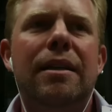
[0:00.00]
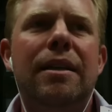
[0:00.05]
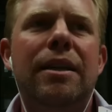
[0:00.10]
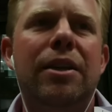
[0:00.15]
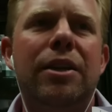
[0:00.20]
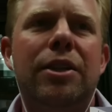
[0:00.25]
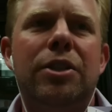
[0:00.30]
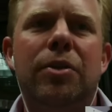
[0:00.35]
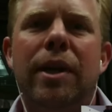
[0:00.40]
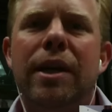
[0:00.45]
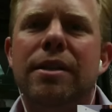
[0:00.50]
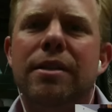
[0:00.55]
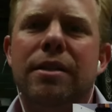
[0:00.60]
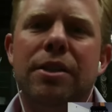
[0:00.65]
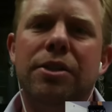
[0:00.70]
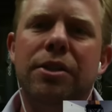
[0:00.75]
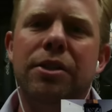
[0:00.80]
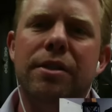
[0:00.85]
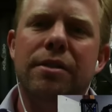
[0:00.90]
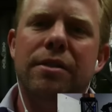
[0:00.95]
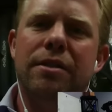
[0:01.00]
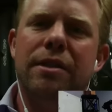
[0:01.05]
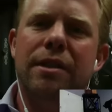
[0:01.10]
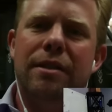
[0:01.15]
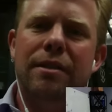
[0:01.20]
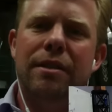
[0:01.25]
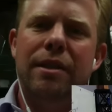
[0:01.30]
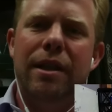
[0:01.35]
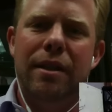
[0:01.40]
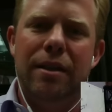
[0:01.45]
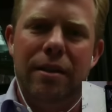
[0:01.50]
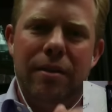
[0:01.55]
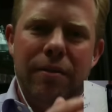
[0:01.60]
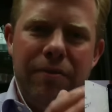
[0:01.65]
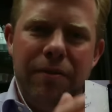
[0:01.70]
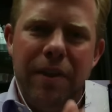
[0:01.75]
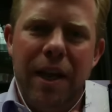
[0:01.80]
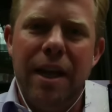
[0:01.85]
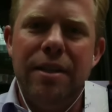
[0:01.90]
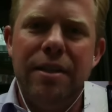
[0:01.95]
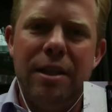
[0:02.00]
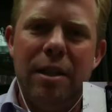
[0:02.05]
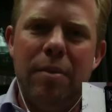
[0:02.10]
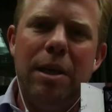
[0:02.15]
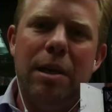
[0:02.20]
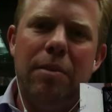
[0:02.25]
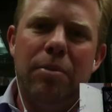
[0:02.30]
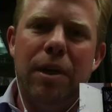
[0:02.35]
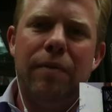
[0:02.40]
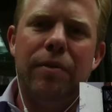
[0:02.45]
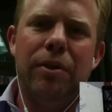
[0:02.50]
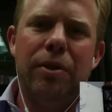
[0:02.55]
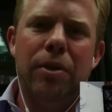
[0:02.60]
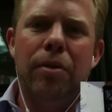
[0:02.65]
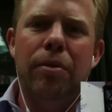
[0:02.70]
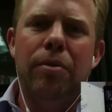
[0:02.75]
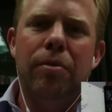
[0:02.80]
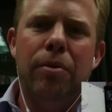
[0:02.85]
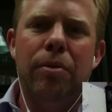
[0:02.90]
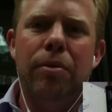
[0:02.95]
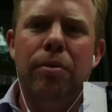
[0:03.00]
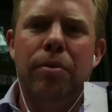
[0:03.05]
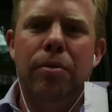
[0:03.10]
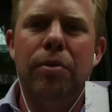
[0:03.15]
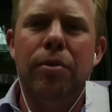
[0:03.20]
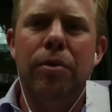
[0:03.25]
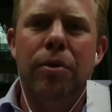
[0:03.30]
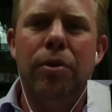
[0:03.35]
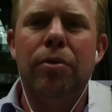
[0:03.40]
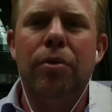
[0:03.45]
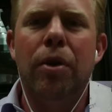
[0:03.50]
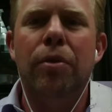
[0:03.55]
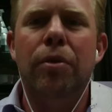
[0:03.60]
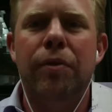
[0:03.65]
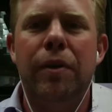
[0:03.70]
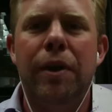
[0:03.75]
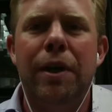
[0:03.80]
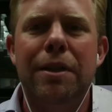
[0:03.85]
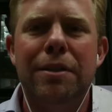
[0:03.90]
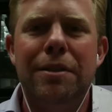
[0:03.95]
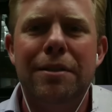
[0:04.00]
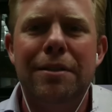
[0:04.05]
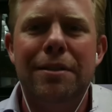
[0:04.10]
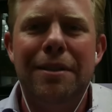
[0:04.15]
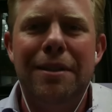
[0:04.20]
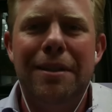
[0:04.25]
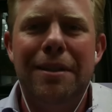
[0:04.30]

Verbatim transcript: the transitions and the phase that people have to go through their growth phase.